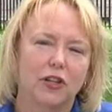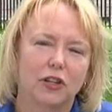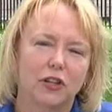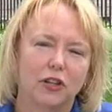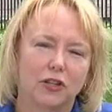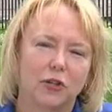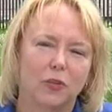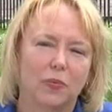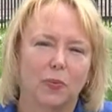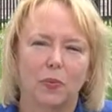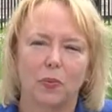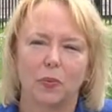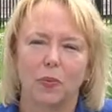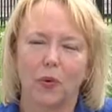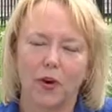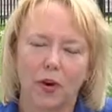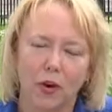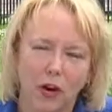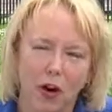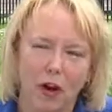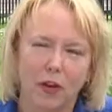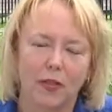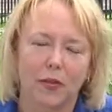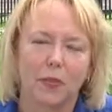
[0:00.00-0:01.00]
to
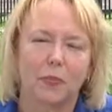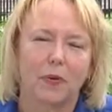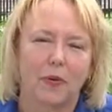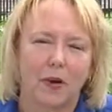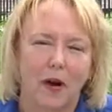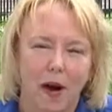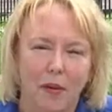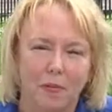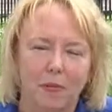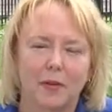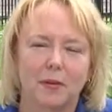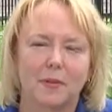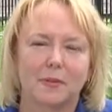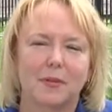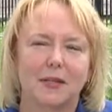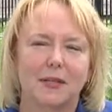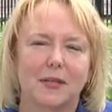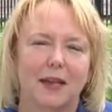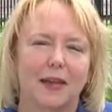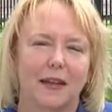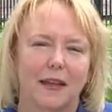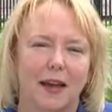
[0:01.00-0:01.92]
work on the problems